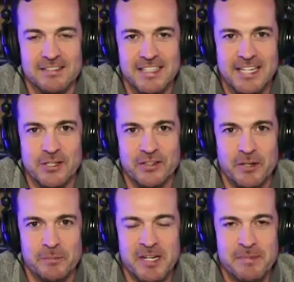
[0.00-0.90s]
hear a
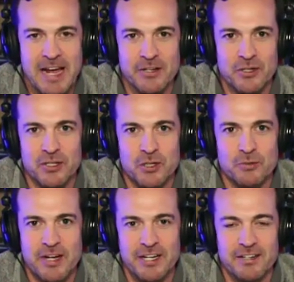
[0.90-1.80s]
little bit about your
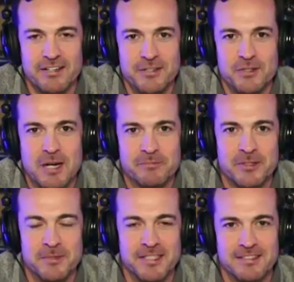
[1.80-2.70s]
career. You come
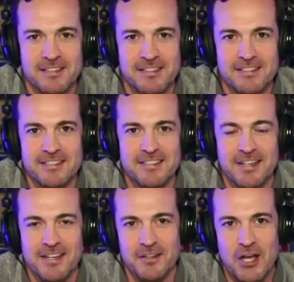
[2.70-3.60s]
from
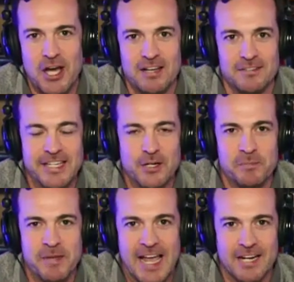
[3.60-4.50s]
a legal
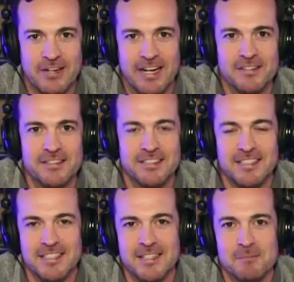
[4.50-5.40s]
background.
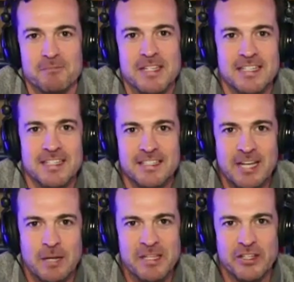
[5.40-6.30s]

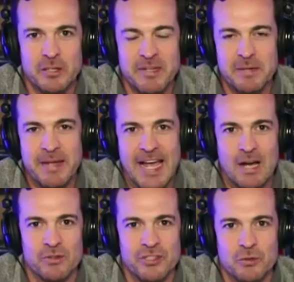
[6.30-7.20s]
Tell me a little bit
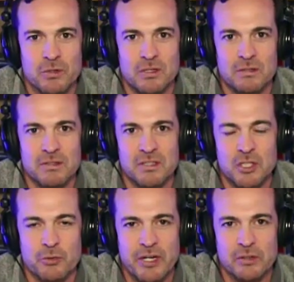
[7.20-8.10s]
about your
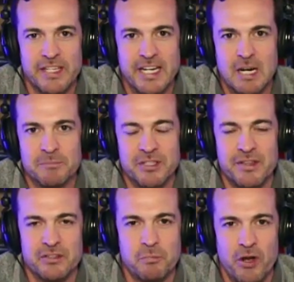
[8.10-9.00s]
career leading up to
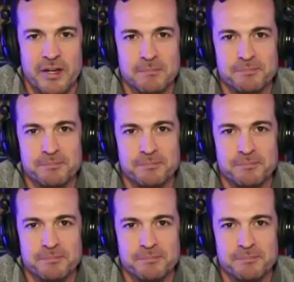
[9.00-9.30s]
this point.